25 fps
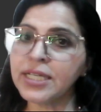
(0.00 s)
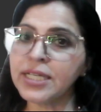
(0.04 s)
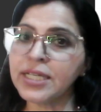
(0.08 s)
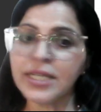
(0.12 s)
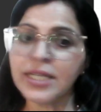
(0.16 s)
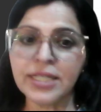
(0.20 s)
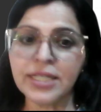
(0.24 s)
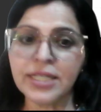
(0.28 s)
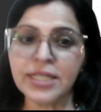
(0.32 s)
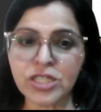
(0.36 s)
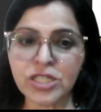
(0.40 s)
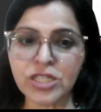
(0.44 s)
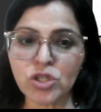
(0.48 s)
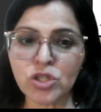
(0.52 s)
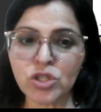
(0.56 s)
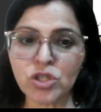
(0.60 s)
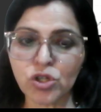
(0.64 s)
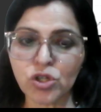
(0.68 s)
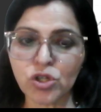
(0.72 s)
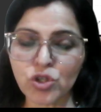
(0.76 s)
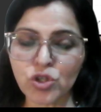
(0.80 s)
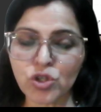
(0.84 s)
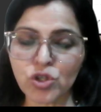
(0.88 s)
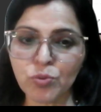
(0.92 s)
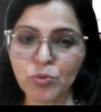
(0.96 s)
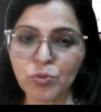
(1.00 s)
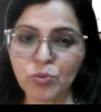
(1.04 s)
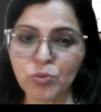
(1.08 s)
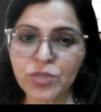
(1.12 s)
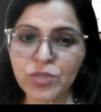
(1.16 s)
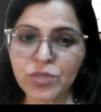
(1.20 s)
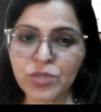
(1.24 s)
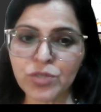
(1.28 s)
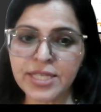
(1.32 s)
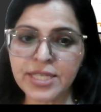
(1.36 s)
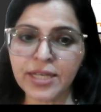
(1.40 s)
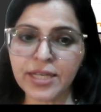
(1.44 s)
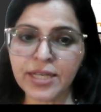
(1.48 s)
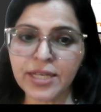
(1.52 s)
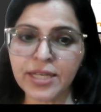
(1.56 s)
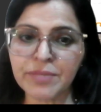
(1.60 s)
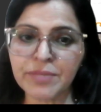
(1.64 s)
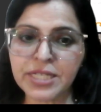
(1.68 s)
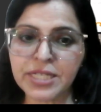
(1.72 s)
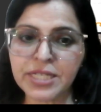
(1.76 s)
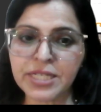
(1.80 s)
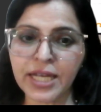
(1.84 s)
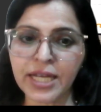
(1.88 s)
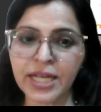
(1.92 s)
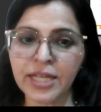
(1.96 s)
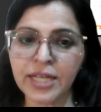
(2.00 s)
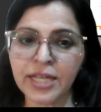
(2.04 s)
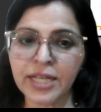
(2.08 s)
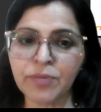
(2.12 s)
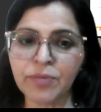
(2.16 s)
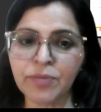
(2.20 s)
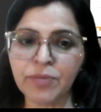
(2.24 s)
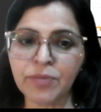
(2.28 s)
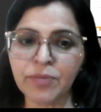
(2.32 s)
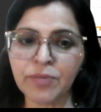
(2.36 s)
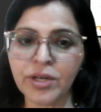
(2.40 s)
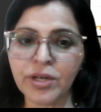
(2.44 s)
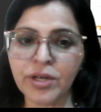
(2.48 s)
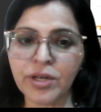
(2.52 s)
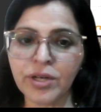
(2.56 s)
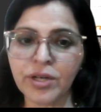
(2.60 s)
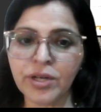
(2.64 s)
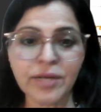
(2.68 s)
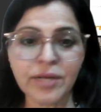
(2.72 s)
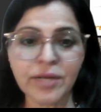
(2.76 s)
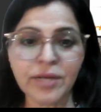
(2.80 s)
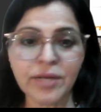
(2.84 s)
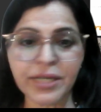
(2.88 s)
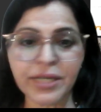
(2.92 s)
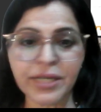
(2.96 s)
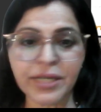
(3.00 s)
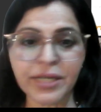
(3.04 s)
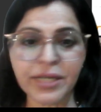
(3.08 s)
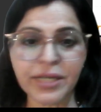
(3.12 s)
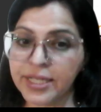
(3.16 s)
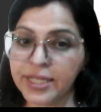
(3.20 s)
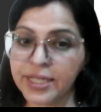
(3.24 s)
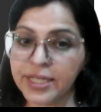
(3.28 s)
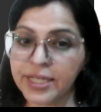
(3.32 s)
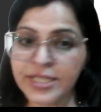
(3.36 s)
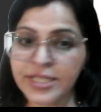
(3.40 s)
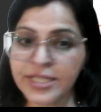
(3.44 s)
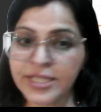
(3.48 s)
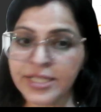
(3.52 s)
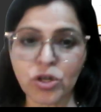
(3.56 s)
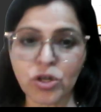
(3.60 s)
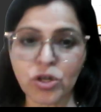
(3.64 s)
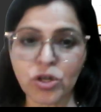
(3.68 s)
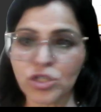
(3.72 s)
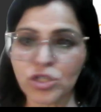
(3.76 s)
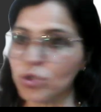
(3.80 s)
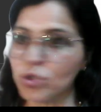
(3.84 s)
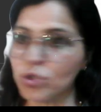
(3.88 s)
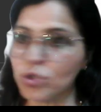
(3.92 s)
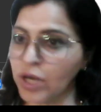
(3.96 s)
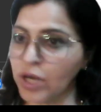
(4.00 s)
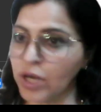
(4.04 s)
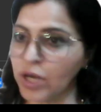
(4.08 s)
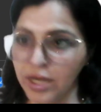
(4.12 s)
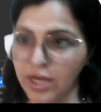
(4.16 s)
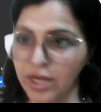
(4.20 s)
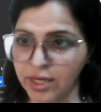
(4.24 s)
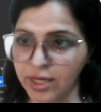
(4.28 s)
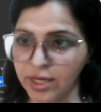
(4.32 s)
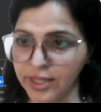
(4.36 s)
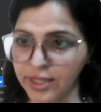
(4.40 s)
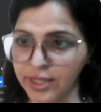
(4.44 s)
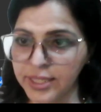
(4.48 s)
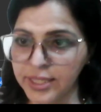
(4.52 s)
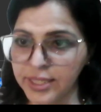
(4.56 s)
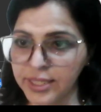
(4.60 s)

This is also possessing a metallic bond, but it is not so hard.